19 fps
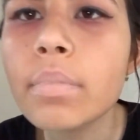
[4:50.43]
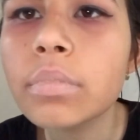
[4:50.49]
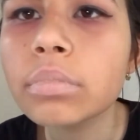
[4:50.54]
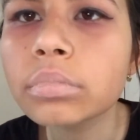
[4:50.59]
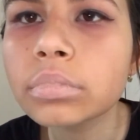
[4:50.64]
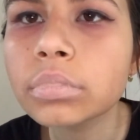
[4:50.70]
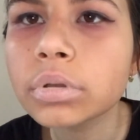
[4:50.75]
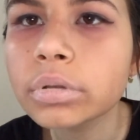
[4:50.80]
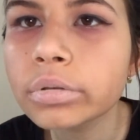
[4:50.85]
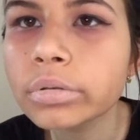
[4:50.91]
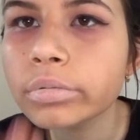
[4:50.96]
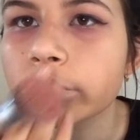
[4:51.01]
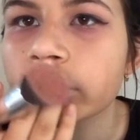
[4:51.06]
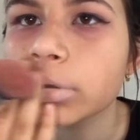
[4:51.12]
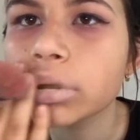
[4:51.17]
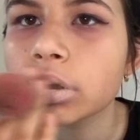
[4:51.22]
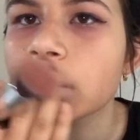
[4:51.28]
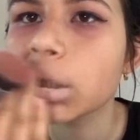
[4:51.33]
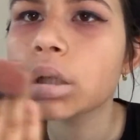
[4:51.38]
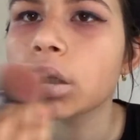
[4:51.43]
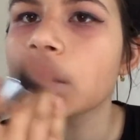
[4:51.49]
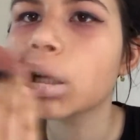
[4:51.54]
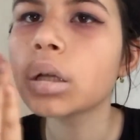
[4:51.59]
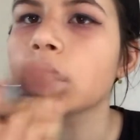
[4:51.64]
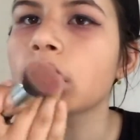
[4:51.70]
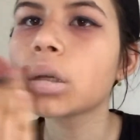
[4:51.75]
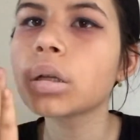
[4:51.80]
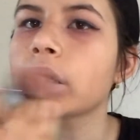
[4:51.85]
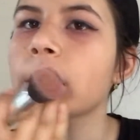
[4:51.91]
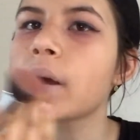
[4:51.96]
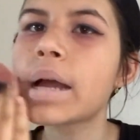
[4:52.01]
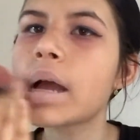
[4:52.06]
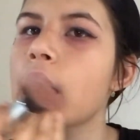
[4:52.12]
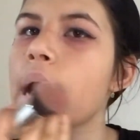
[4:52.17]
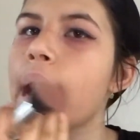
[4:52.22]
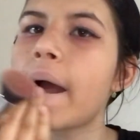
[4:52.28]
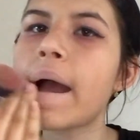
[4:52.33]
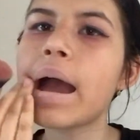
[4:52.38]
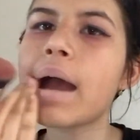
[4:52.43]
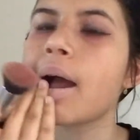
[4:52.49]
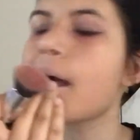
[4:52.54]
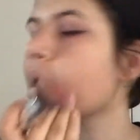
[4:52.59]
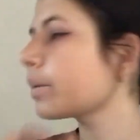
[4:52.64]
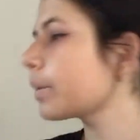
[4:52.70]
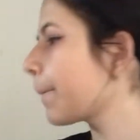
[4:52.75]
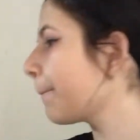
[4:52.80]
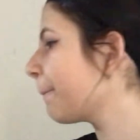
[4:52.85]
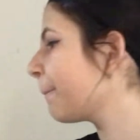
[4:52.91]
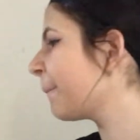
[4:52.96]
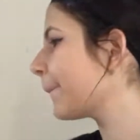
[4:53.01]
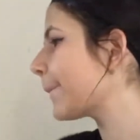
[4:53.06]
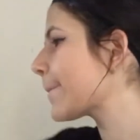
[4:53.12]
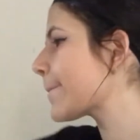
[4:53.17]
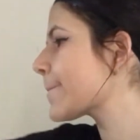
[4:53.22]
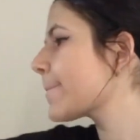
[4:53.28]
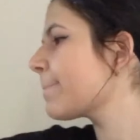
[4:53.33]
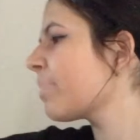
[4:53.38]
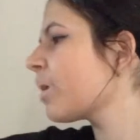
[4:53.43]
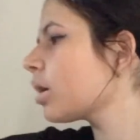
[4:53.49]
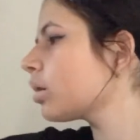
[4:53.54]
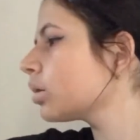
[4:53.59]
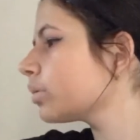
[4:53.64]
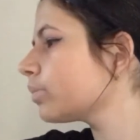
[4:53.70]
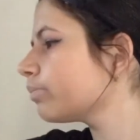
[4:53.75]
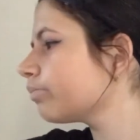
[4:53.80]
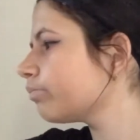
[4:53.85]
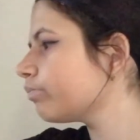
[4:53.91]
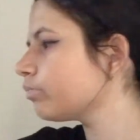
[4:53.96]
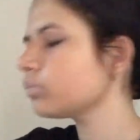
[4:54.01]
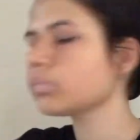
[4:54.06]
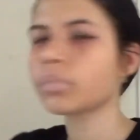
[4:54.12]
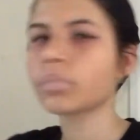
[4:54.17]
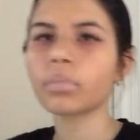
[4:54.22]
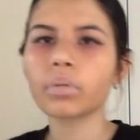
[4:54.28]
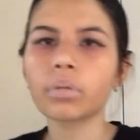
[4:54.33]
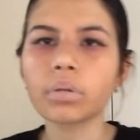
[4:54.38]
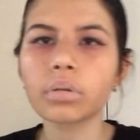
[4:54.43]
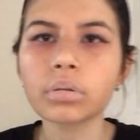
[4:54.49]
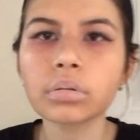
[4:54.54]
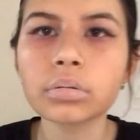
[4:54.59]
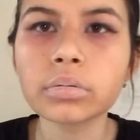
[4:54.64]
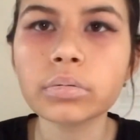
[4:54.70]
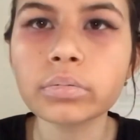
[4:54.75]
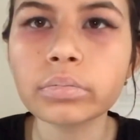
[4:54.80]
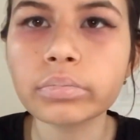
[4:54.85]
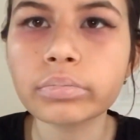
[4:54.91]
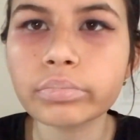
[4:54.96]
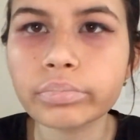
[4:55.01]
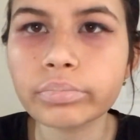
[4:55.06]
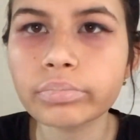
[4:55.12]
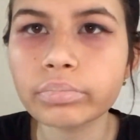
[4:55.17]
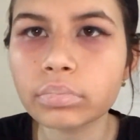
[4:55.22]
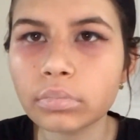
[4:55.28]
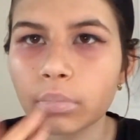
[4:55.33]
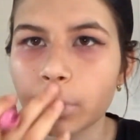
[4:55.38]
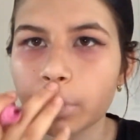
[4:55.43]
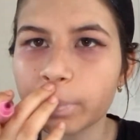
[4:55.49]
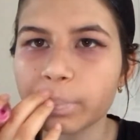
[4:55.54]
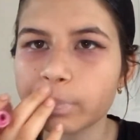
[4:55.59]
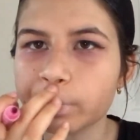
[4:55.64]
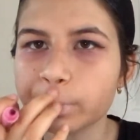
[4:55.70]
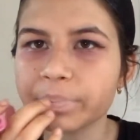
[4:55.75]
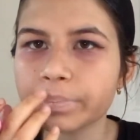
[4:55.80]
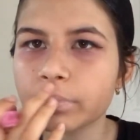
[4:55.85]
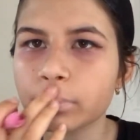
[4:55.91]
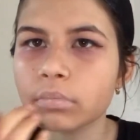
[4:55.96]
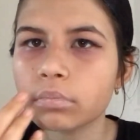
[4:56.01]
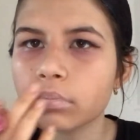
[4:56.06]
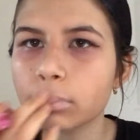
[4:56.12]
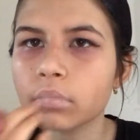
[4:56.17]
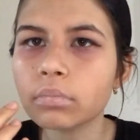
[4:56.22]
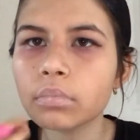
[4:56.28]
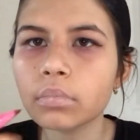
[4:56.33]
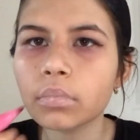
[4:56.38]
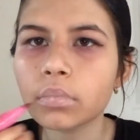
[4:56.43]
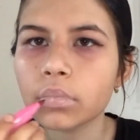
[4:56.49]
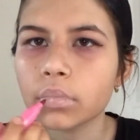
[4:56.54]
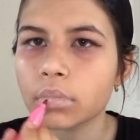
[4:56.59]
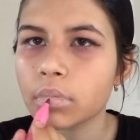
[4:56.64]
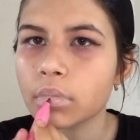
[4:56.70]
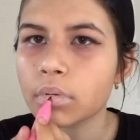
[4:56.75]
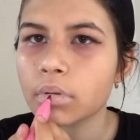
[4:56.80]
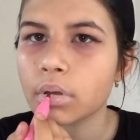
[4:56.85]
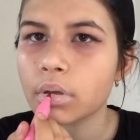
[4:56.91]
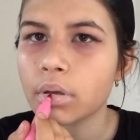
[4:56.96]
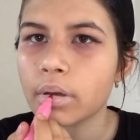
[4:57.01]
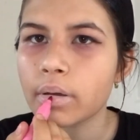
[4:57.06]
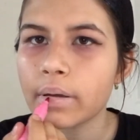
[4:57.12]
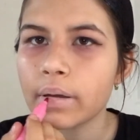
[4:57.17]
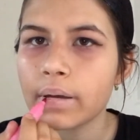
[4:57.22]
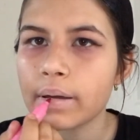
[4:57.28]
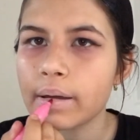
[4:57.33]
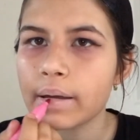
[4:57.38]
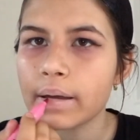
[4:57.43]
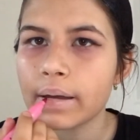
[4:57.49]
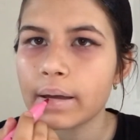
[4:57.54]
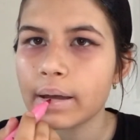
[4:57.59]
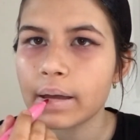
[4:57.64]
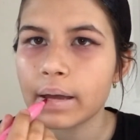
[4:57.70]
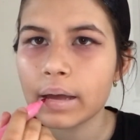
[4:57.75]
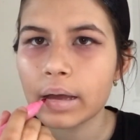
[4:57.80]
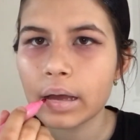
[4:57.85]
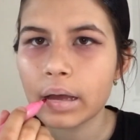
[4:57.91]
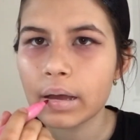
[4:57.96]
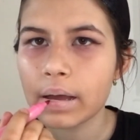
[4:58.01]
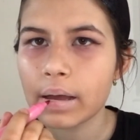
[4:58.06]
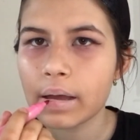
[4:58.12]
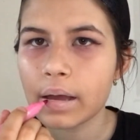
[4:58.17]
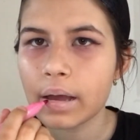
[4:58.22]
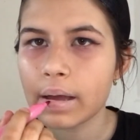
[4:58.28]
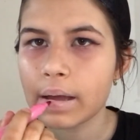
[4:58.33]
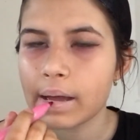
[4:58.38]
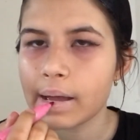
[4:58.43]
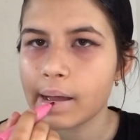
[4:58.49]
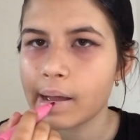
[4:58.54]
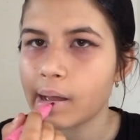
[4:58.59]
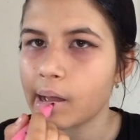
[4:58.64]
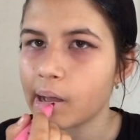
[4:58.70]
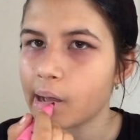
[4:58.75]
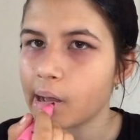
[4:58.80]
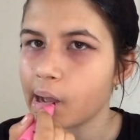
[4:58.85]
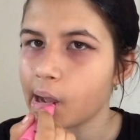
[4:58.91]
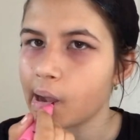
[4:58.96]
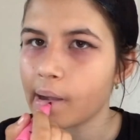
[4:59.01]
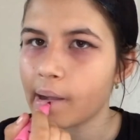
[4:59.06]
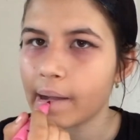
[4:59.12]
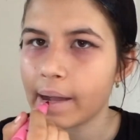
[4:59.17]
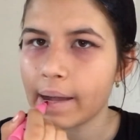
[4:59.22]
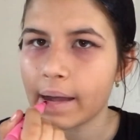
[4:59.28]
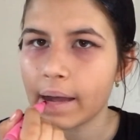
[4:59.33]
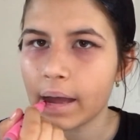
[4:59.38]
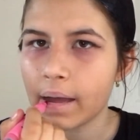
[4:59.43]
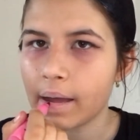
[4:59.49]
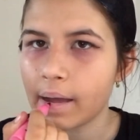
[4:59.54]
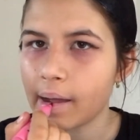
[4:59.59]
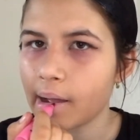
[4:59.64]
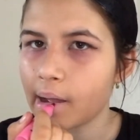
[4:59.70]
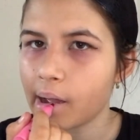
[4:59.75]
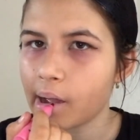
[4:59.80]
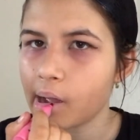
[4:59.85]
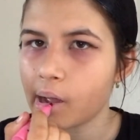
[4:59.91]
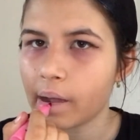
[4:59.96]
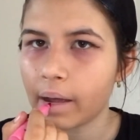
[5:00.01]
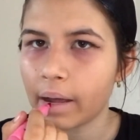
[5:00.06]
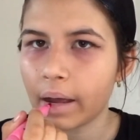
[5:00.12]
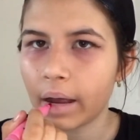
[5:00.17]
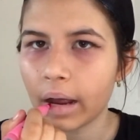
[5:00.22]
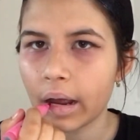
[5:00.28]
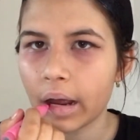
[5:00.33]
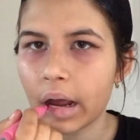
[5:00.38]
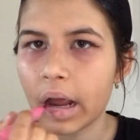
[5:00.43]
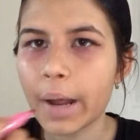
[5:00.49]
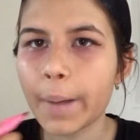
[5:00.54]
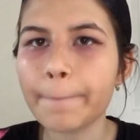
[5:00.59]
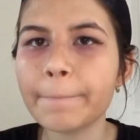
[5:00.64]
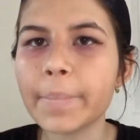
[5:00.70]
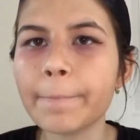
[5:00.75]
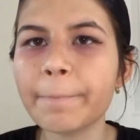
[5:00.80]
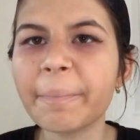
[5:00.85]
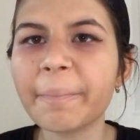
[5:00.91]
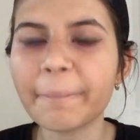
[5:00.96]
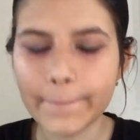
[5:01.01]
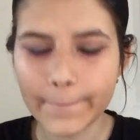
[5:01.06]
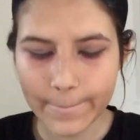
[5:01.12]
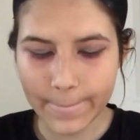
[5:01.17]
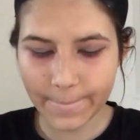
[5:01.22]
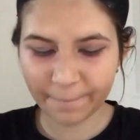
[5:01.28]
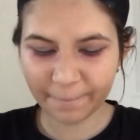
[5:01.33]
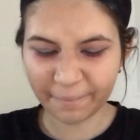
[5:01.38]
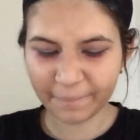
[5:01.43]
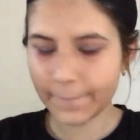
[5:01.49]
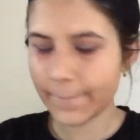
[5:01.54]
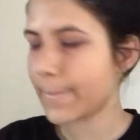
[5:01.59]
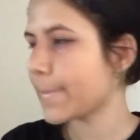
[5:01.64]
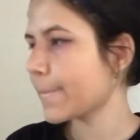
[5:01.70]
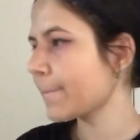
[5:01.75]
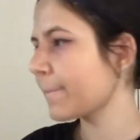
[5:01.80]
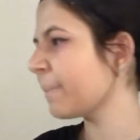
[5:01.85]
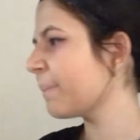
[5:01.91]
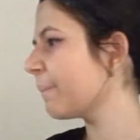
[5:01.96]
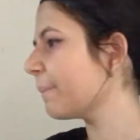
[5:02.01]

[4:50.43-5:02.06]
And I did use a lip tint after this. It's not a marker, it's just the way that this lip tint works. But if you're gonna do a lip tint, I'd skip the step with the